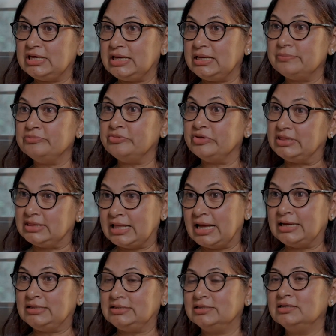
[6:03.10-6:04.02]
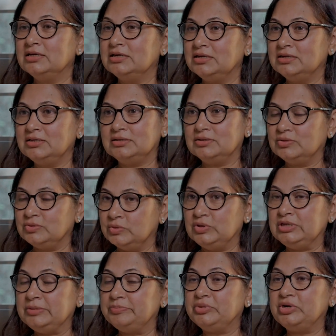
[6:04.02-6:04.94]
came with that
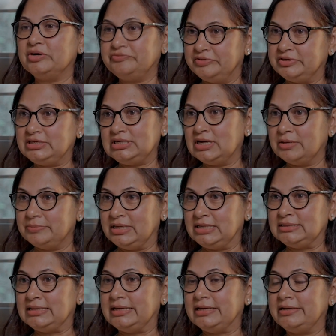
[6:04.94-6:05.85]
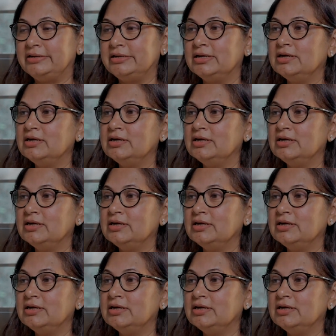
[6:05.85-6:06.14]
holy prophet coming there.